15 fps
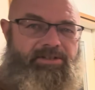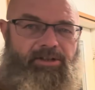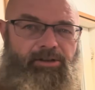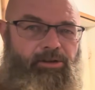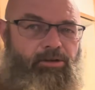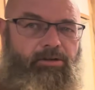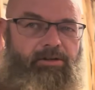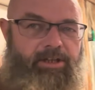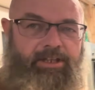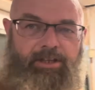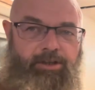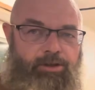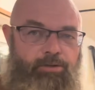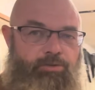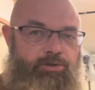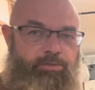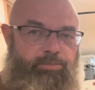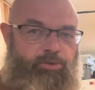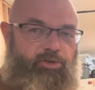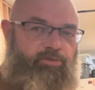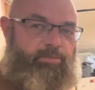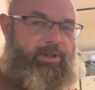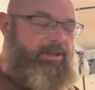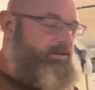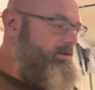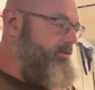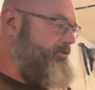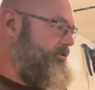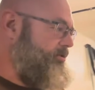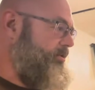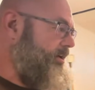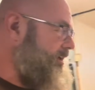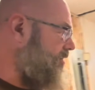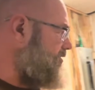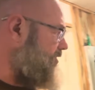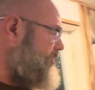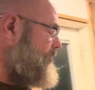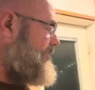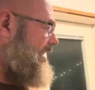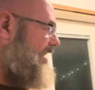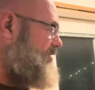look like a huge improvement on screen to you guys,